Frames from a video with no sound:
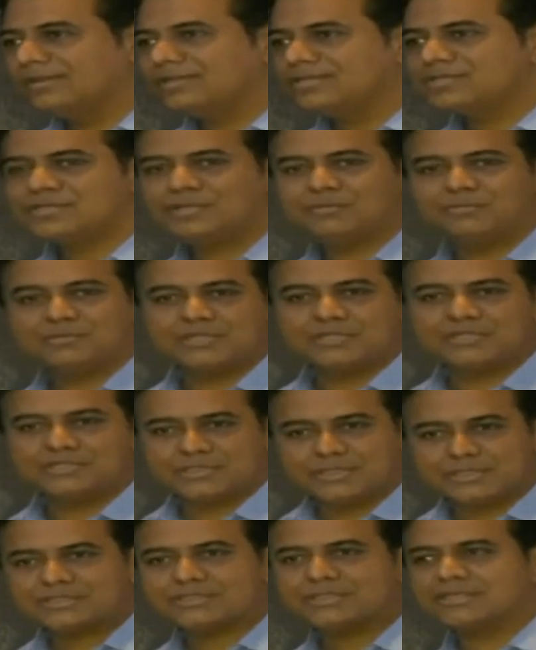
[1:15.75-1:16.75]
She was
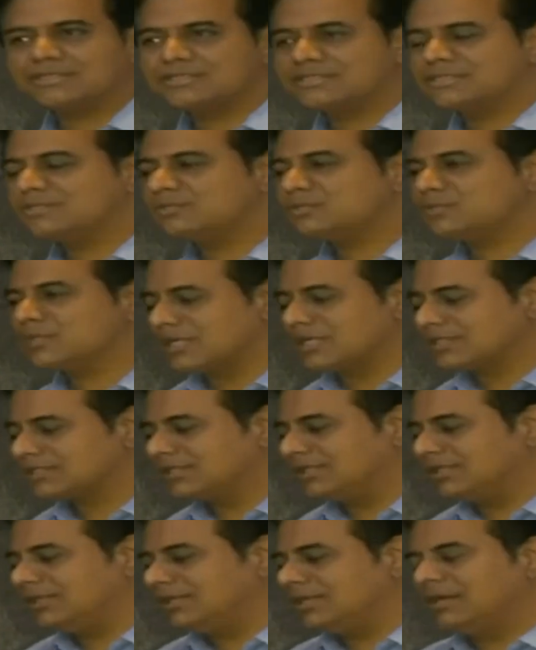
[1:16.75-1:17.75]
insisting, she was
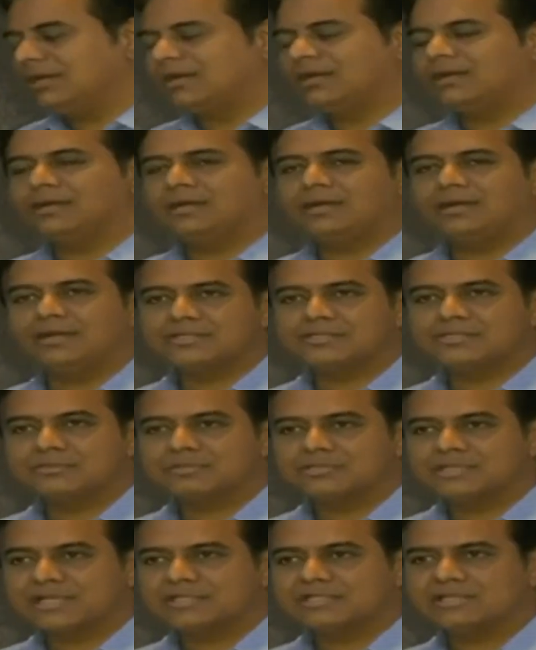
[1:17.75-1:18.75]
actually
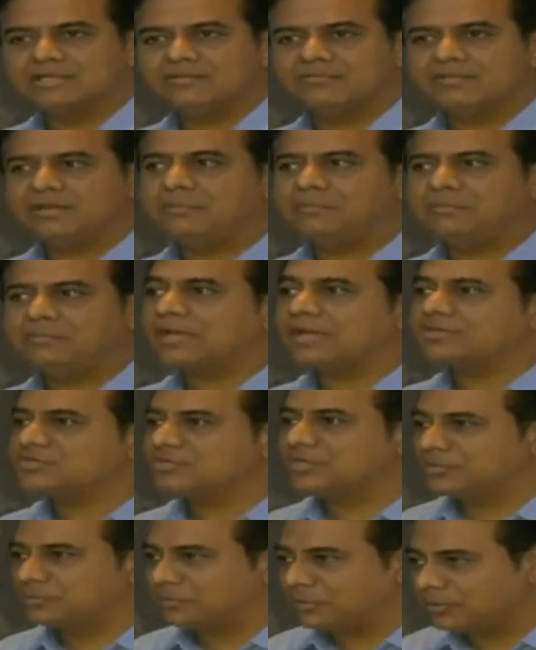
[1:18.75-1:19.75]
very
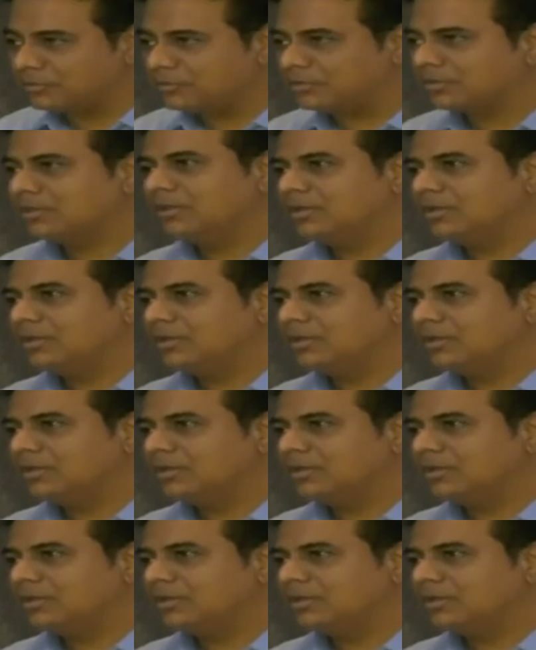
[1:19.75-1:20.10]
passionate about it.